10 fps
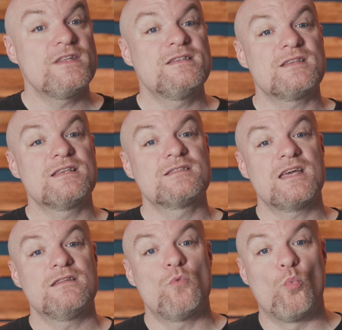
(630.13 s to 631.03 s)
of these things
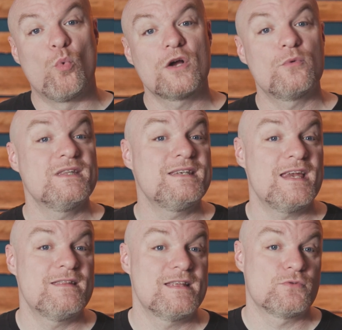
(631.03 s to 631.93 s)
can work with the
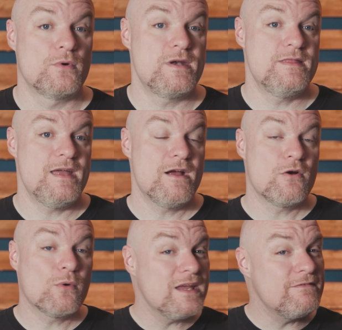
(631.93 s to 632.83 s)
data that's already
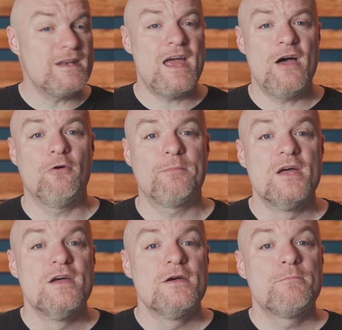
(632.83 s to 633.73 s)
there or even help
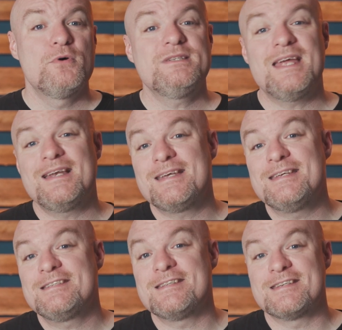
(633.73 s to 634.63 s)
put data
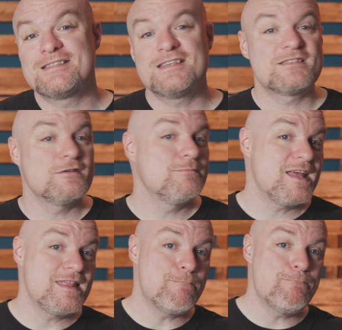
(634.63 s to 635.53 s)
into the system
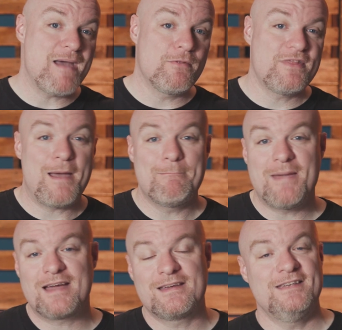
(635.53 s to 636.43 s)
and then mount that
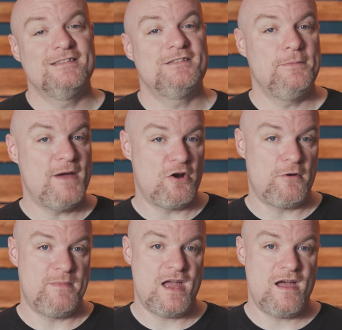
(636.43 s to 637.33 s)
back into
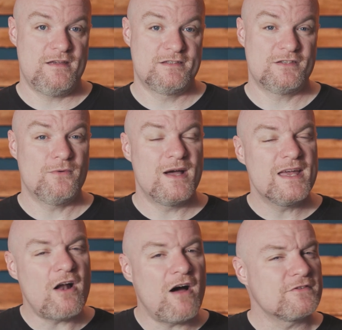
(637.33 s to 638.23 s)
Power BI. So
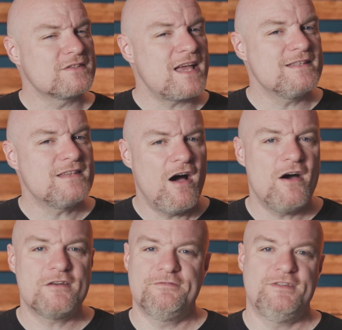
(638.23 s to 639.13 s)
it offers a
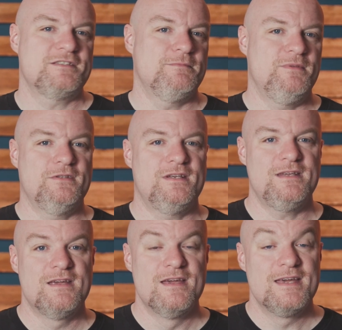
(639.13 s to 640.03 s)
ton of
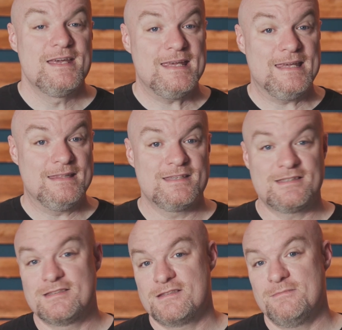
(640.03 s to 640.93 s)
flexibility in the
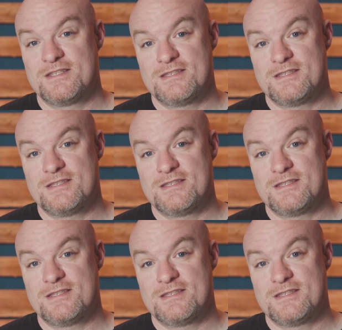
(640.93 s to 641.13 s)
system